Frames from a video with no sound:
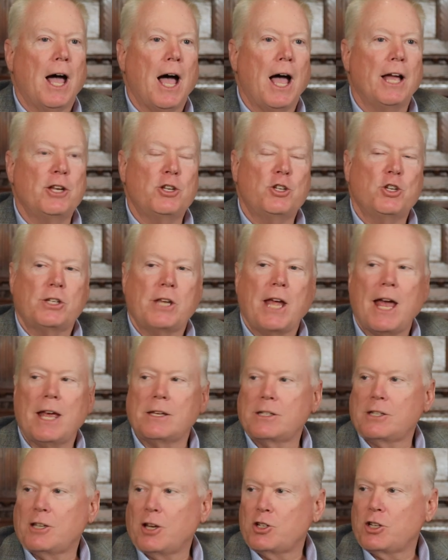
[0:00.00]
uh, it just
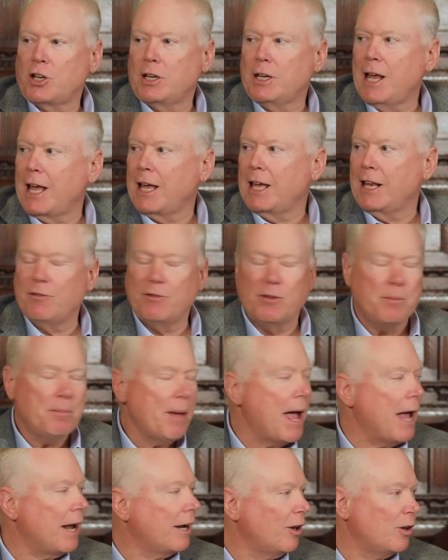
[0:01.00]
has such a negative
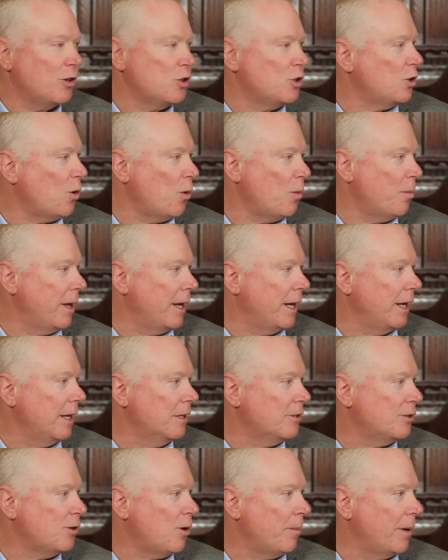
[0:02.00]
impact on so
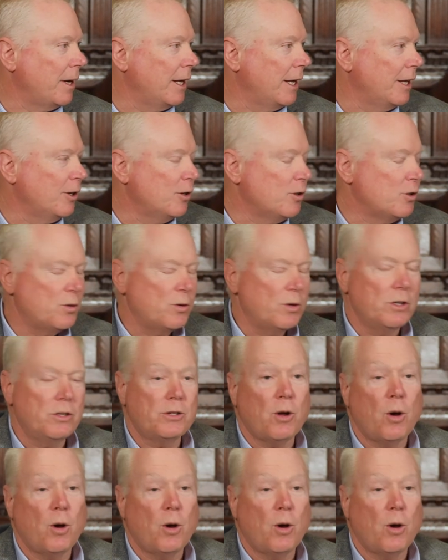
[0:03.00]
many, so many industries.